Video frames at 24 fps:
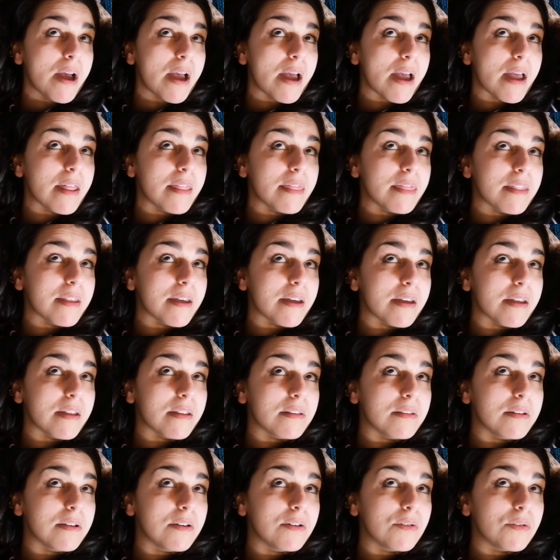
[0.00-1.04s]
and
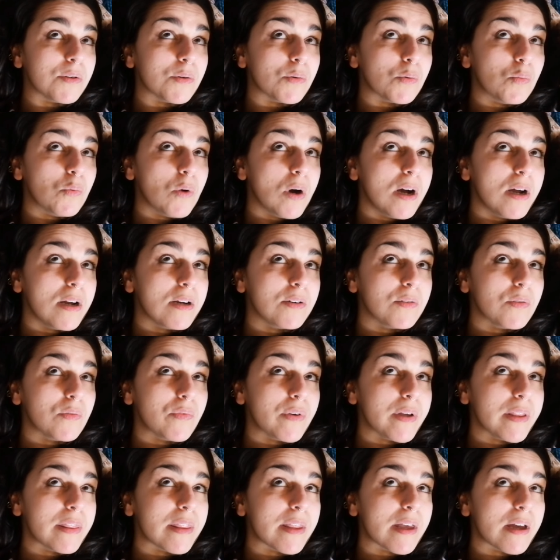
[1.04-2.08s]
then the one
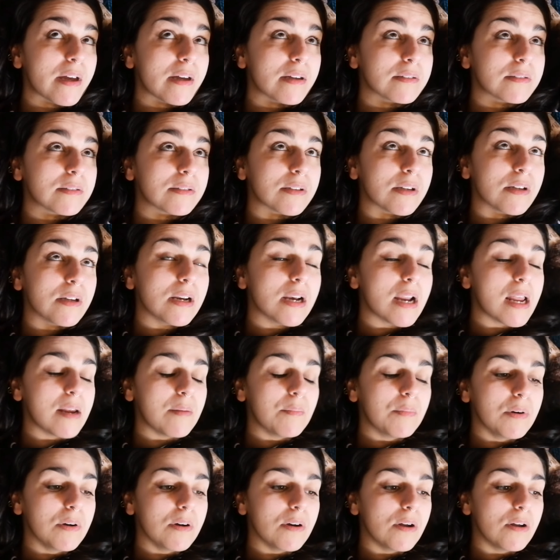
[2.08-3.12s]
without a
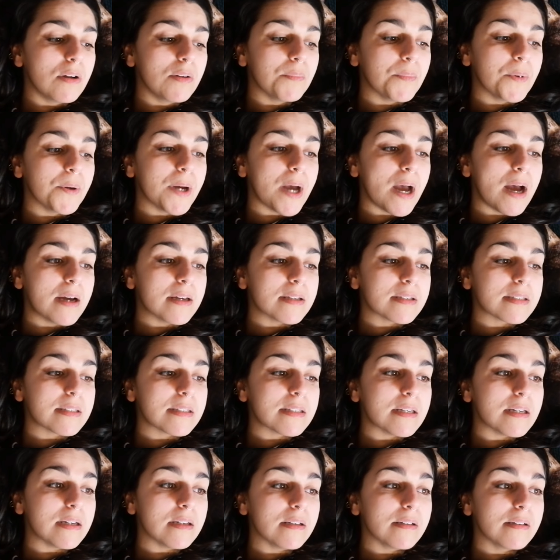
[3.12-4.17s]
label on but are
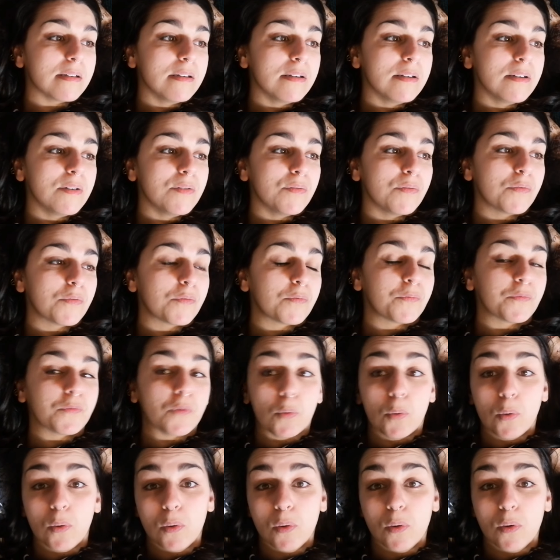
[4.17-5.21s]
still
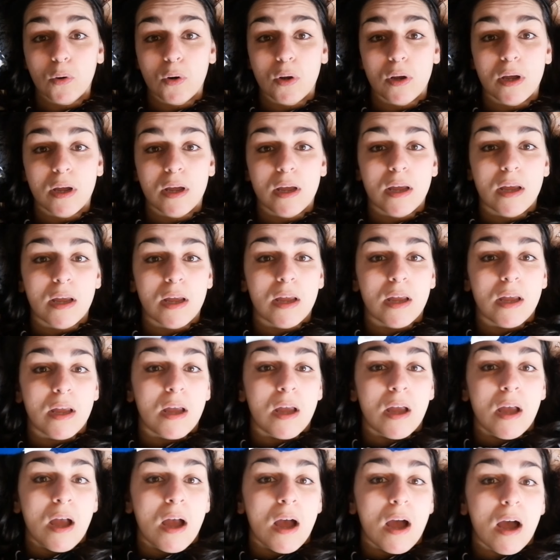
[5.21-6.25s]
full
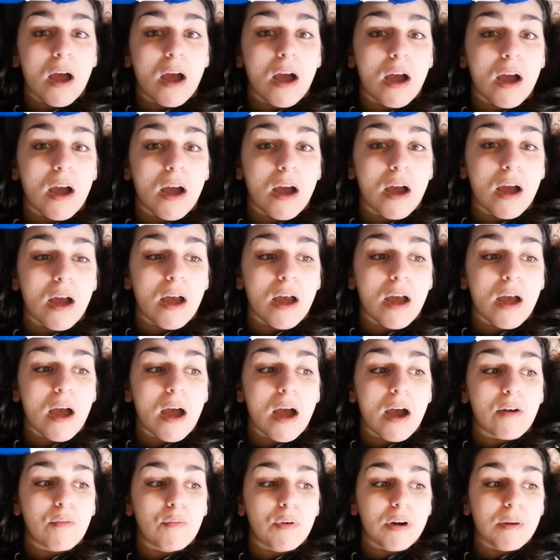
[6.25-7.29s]
uh,
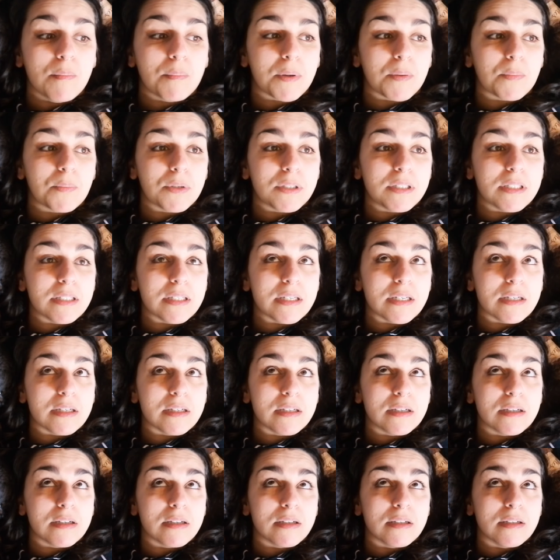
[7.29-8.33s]
I will be
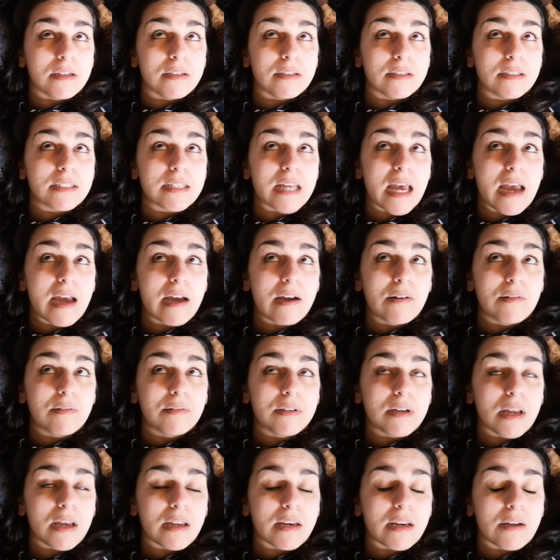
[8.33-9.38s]
putting
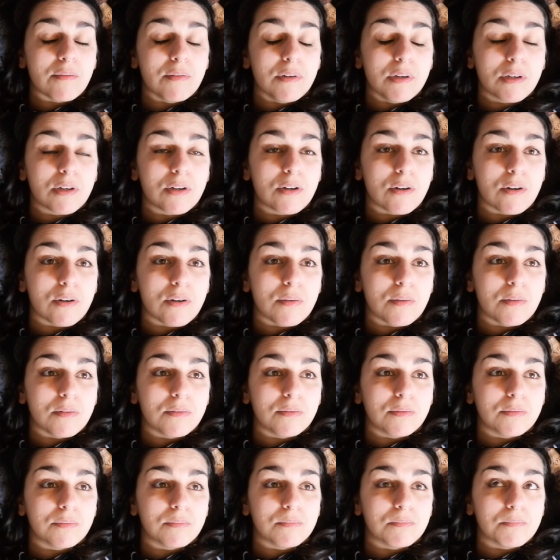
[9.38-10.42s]
down and I will go
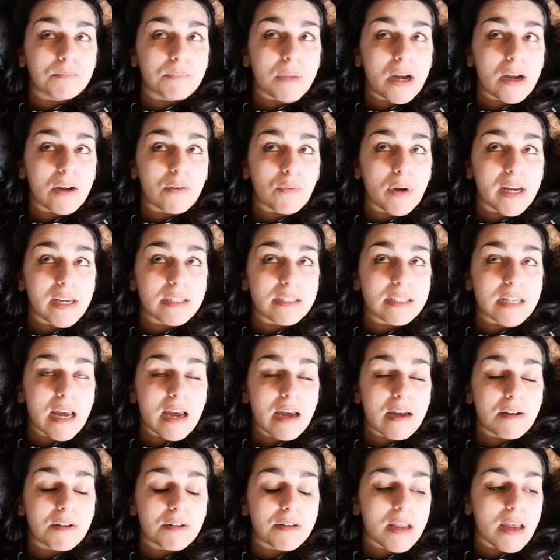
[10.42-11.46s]
my way
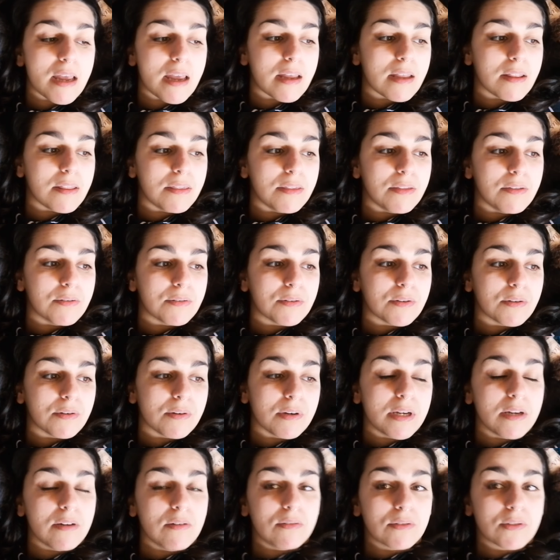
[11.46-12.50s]
down and the
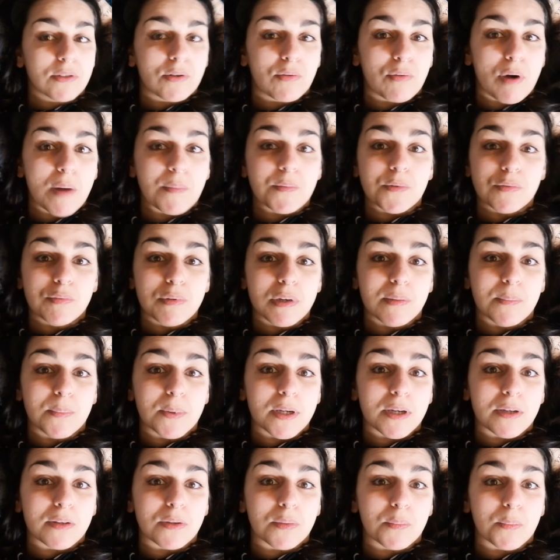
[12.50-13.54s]
little scraps will
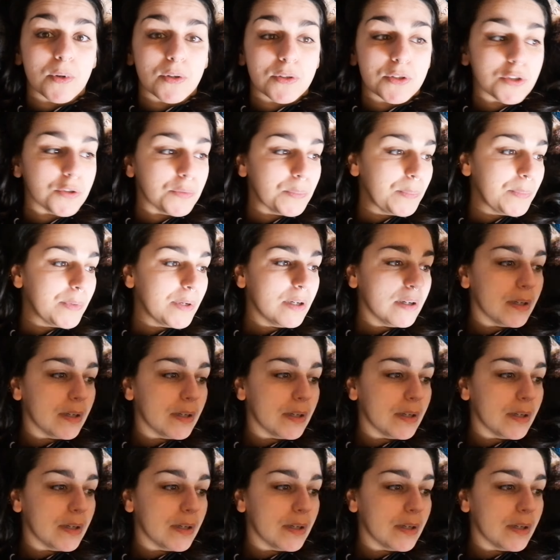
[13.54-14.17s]
be at the bottom.